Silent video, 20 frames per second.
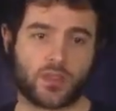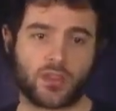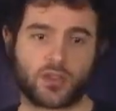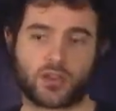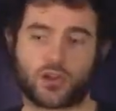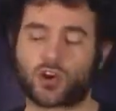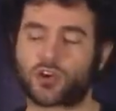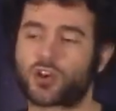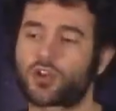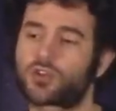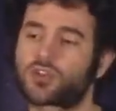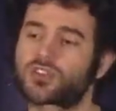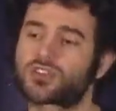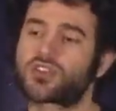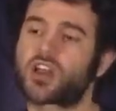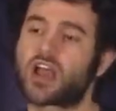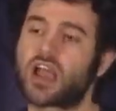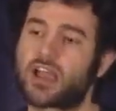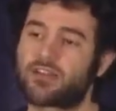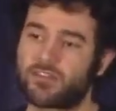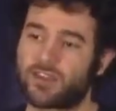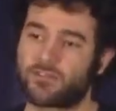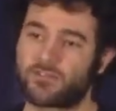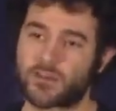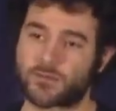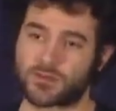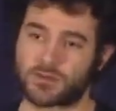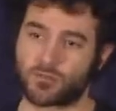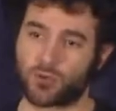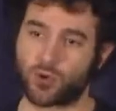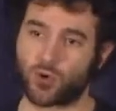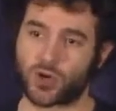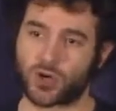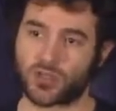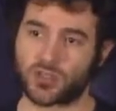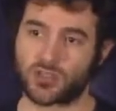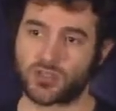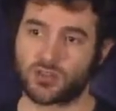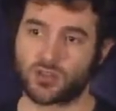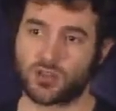Cardano does not have EVM support,
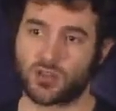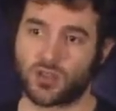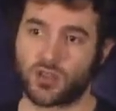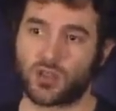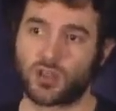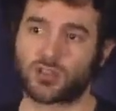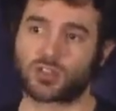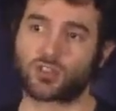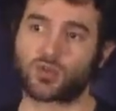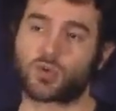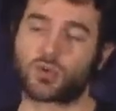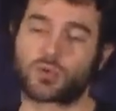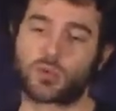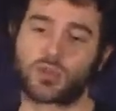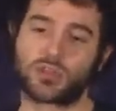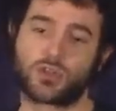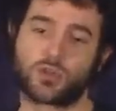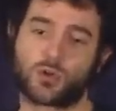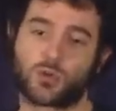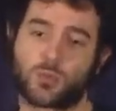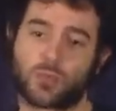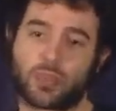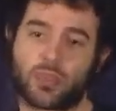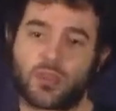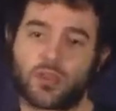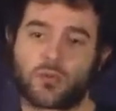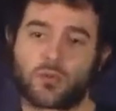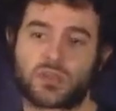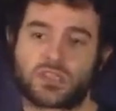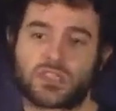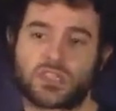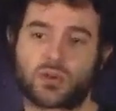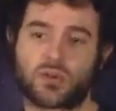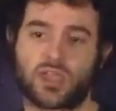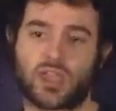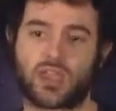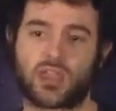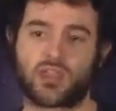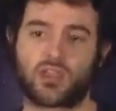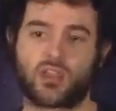so what do we do? We say,
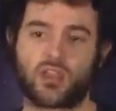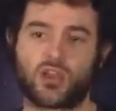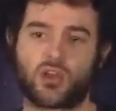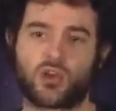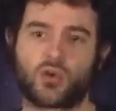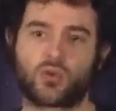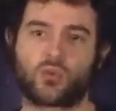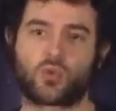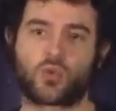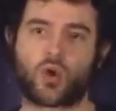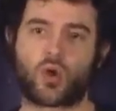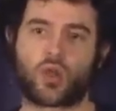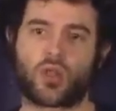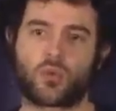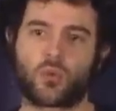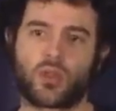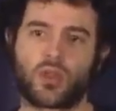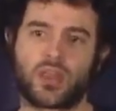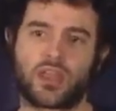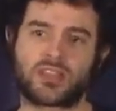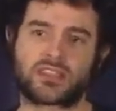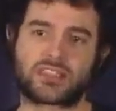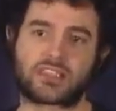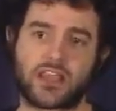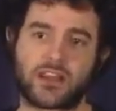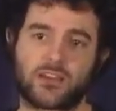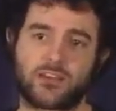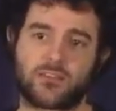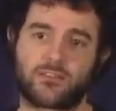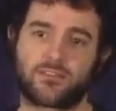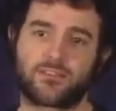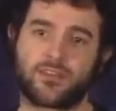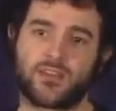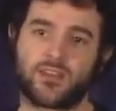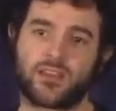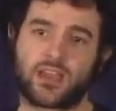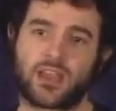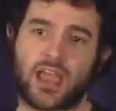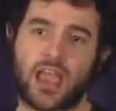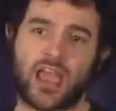okay, we'll, instead of
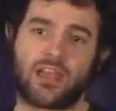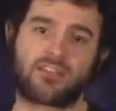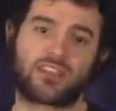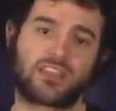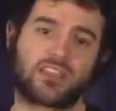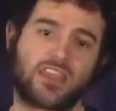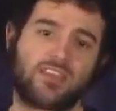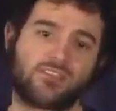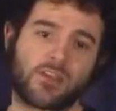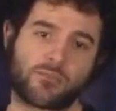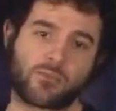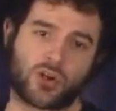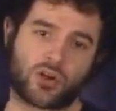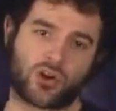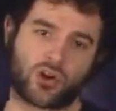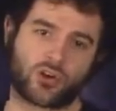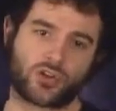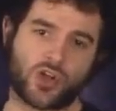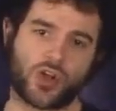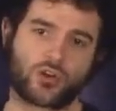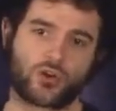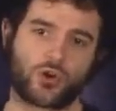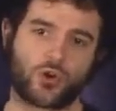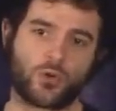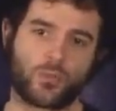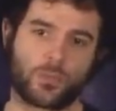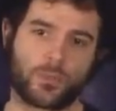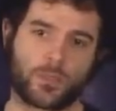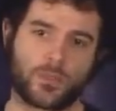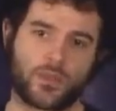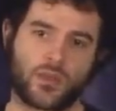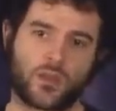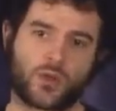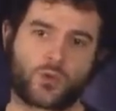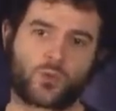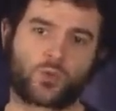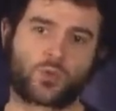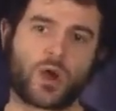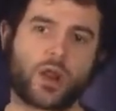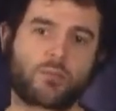having the EVM on Cardano,
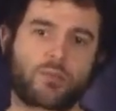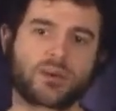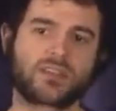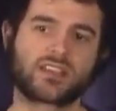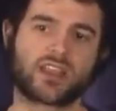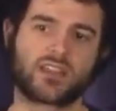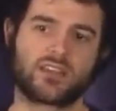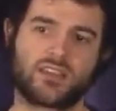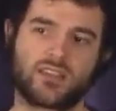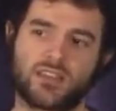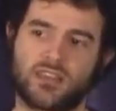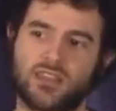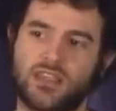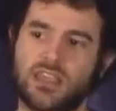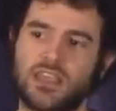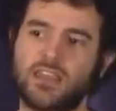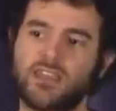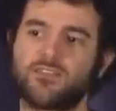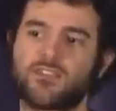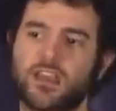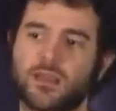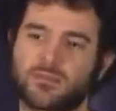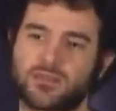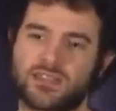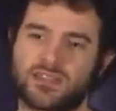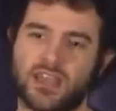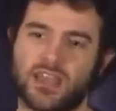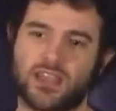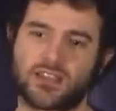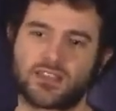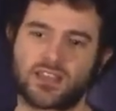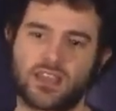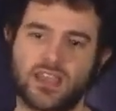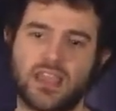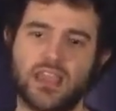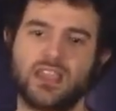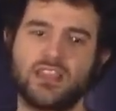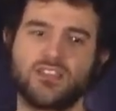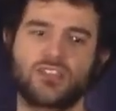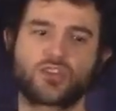represent the EVM state
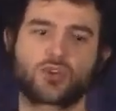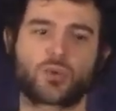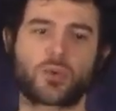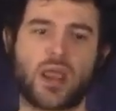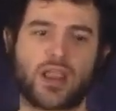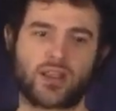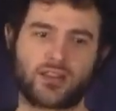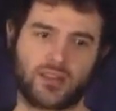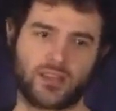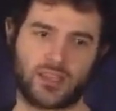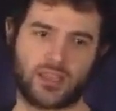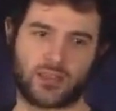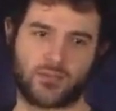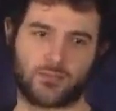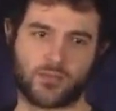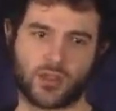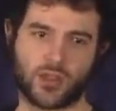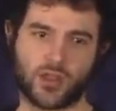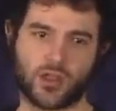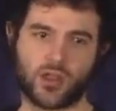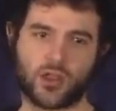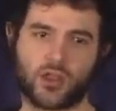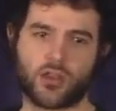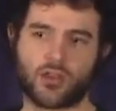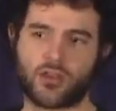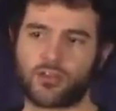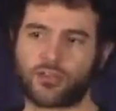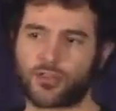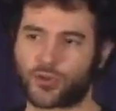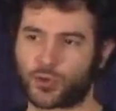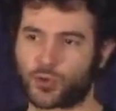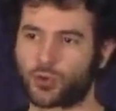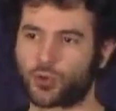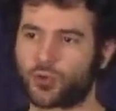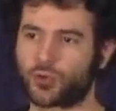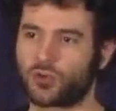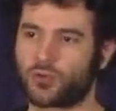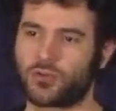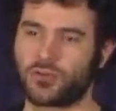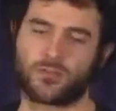indirectly
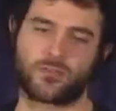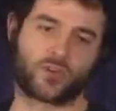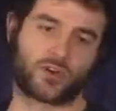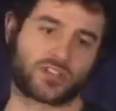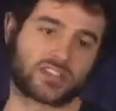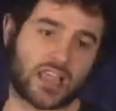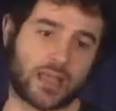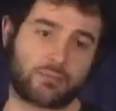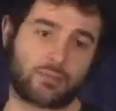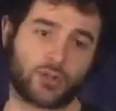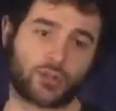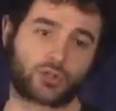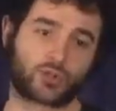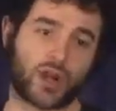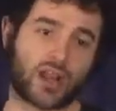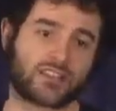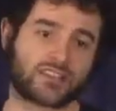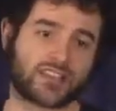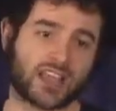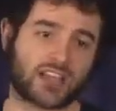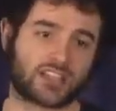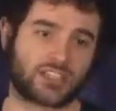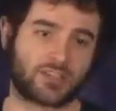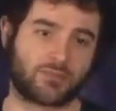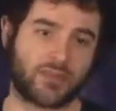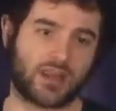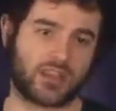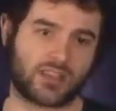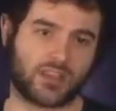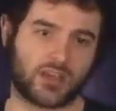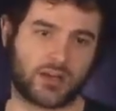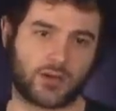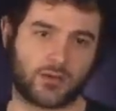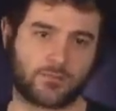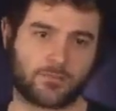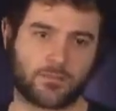through, for example, transaction metadata.